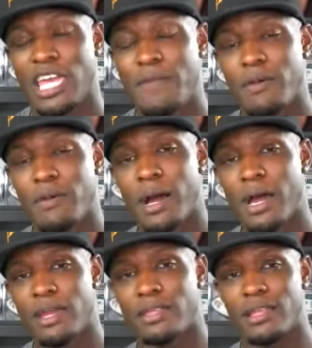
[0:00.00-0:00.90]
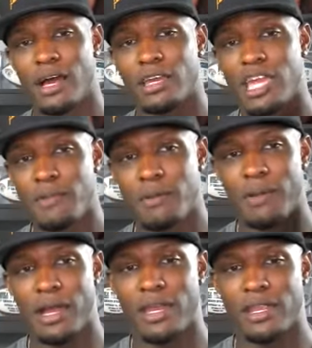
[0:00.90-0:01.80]
keep in mind.
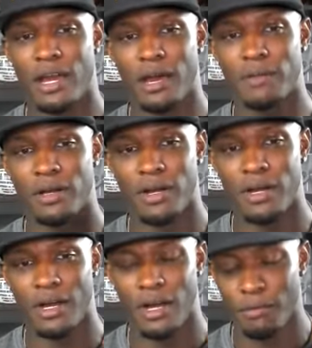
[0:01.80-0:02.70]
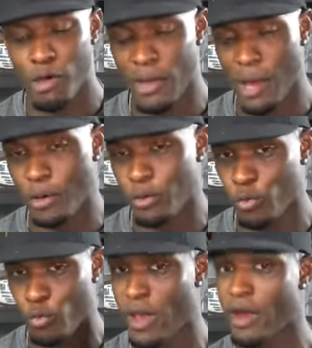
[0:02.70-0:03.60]
I'm a
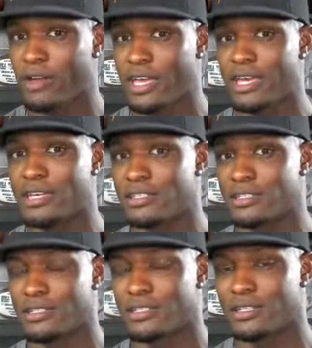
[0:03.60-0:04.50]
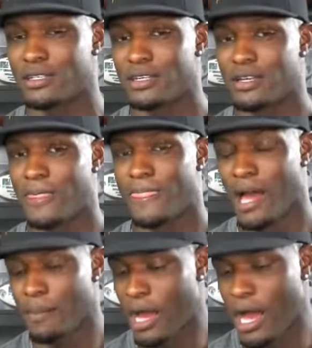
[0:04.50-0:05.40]
rare case.
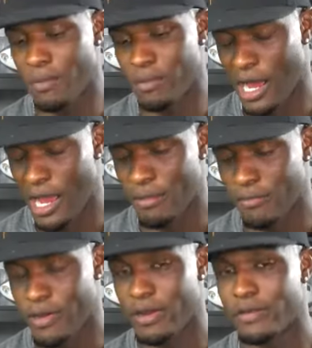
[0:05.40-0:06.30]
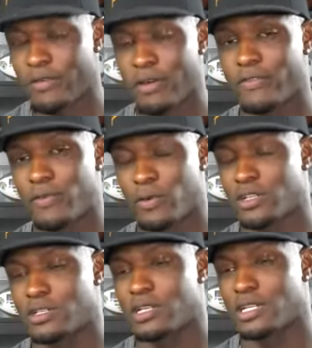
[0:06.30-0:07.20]
I am very, very
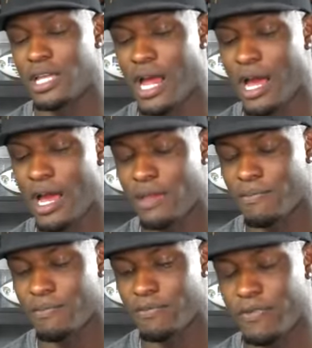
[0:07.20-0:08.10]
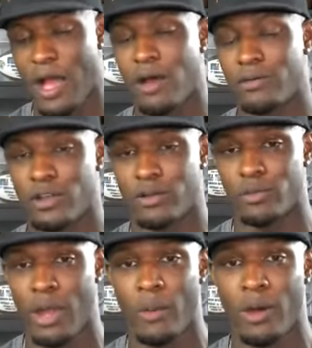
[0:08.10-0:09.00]
fortunate that I found
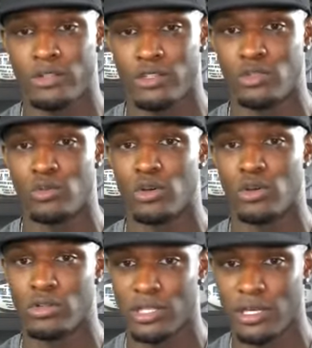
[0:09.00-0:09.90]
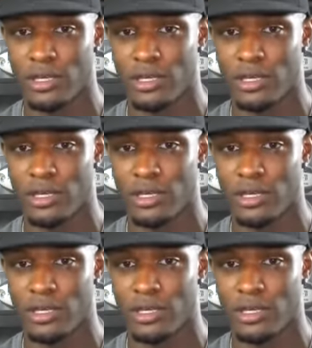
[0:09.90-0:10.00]
what I want to do early.